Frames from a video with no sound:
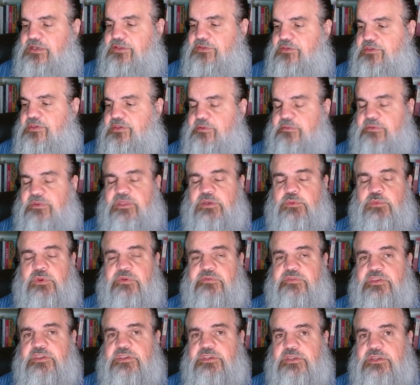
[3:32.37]
Uh, this is something that
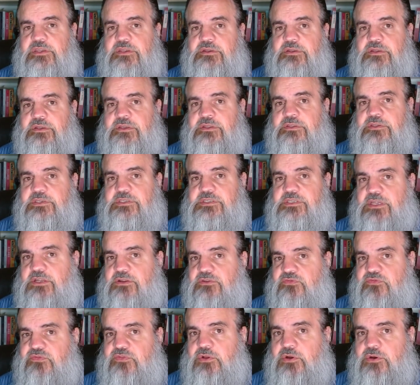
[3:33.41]
we've seen in the
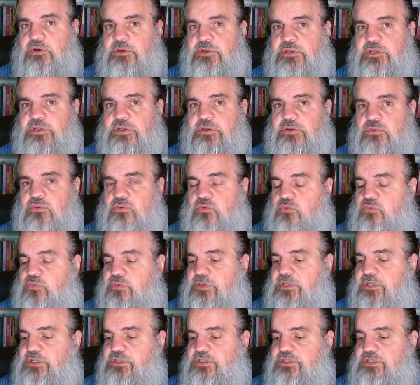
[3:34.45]
state of Florida,
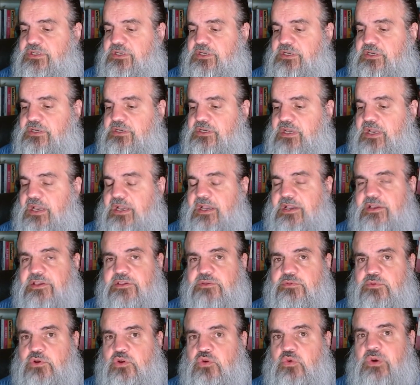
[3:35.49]
which uh,
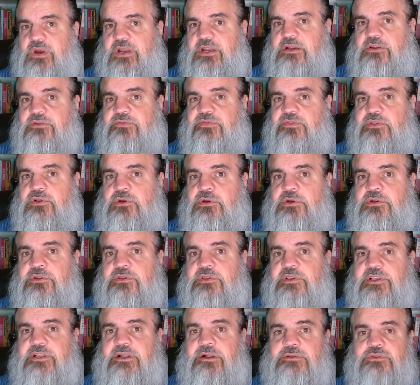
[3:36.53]
has required
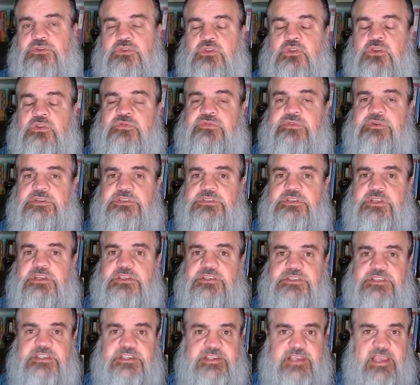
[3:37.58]
Florida's colleges and
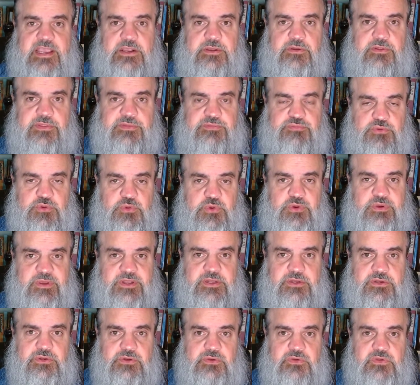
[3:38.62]
universities to cycle through
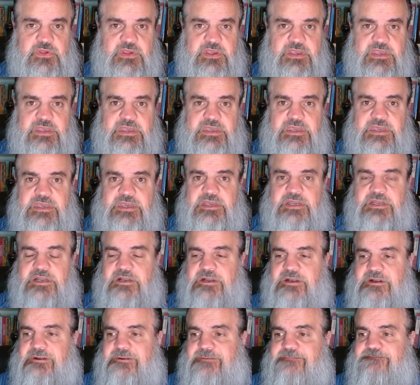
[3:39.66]
accreditors
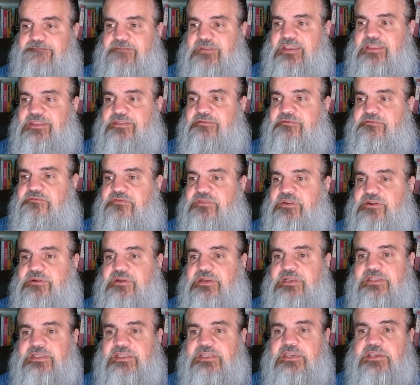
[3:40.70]
uh, at the
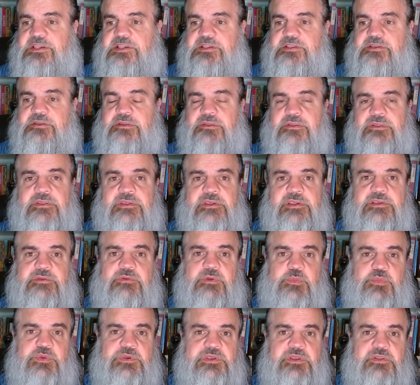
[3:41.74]
very least,
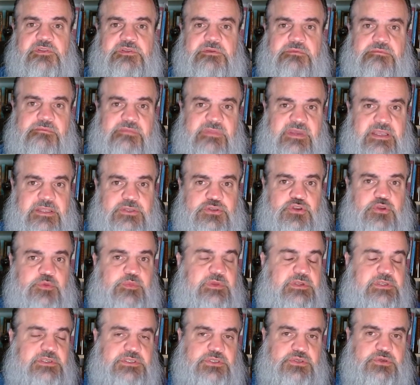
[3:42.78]
this represents a major
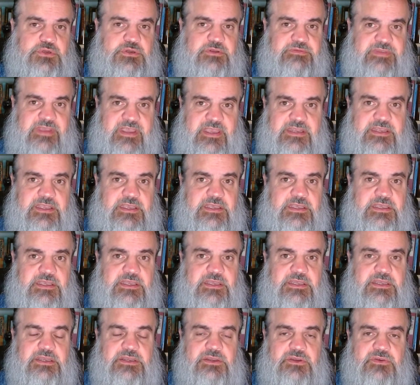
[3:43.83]
administrative headache
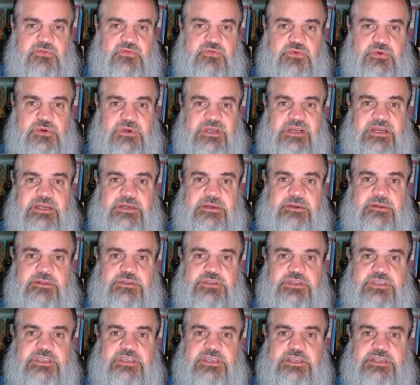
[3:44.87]
for higher
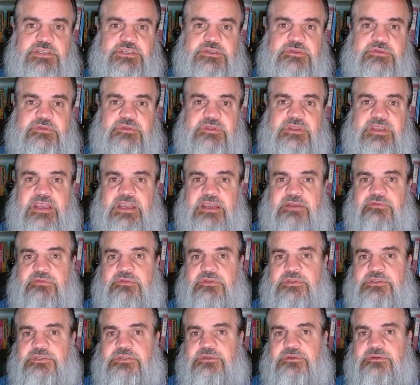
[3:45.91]
education,
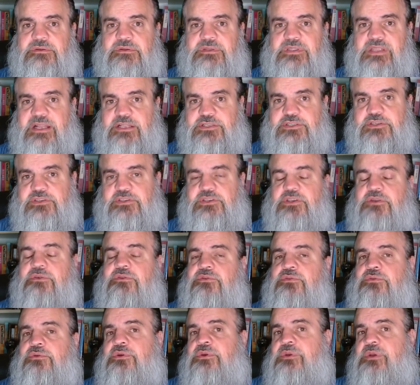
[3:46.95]
having to not just
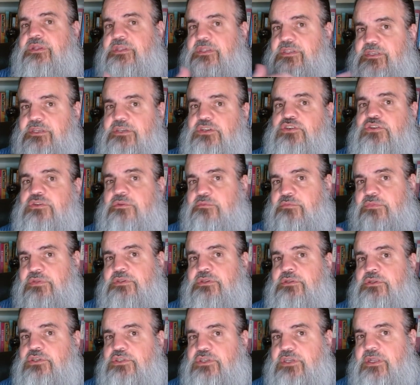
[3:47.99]
go through accreditation,
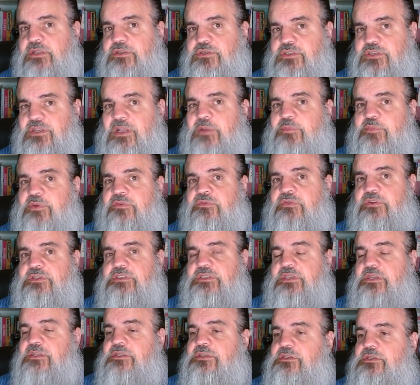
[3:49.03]
but to change it up every
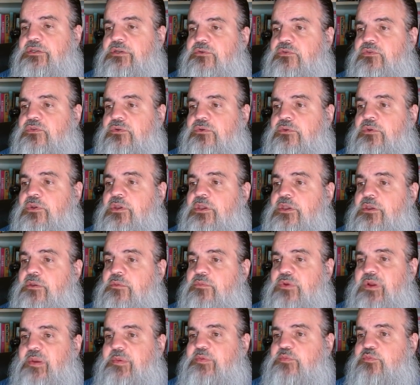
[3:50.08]
10 years or
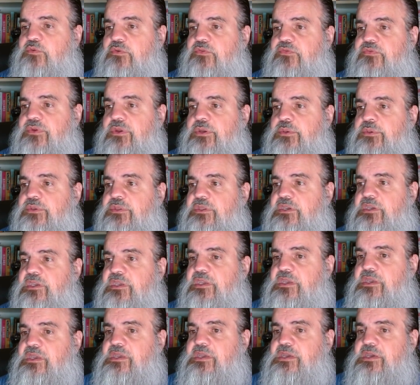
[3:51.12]
perhaps more frequently.
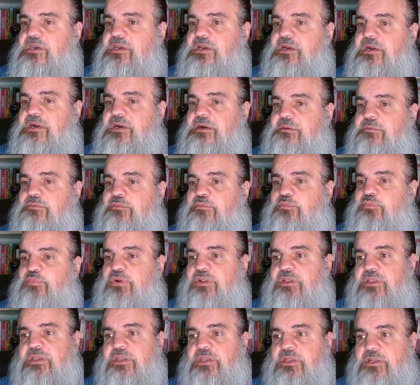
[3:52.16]
Um,
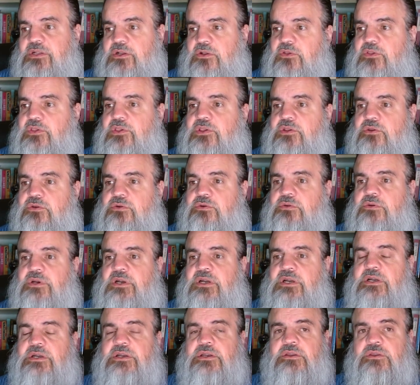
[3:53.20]
but it also
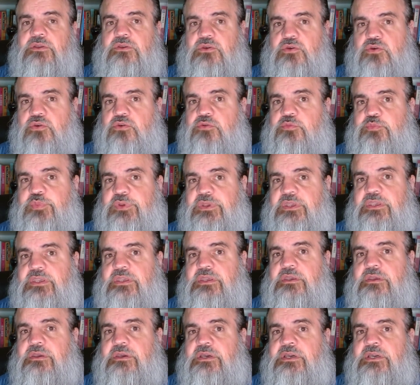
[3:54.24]
uh, could
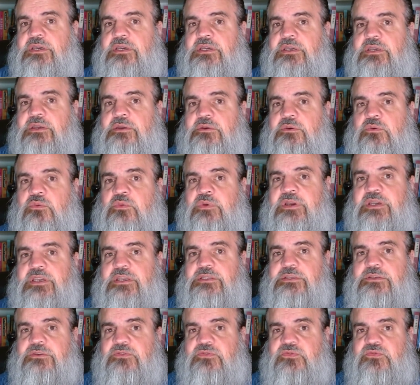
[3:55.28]
be a
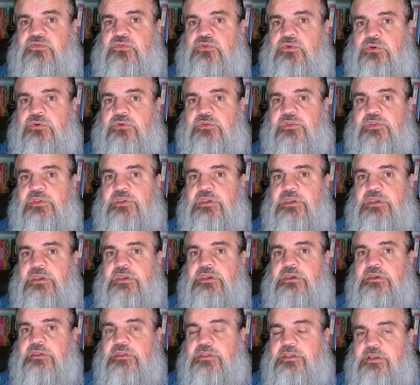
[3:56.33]
way to force
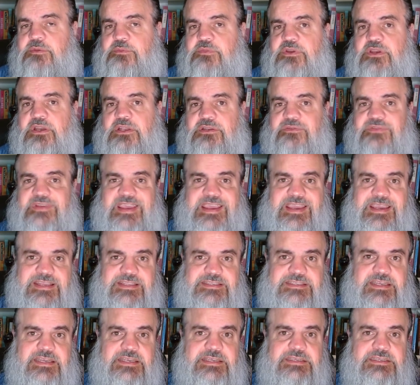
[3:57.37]
some kind of
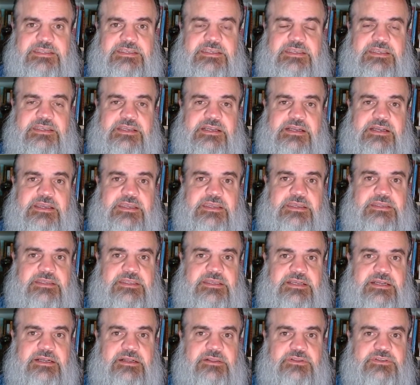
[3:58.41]
anti DEI
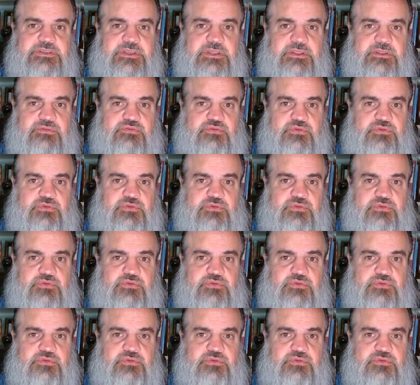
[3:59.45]
ideology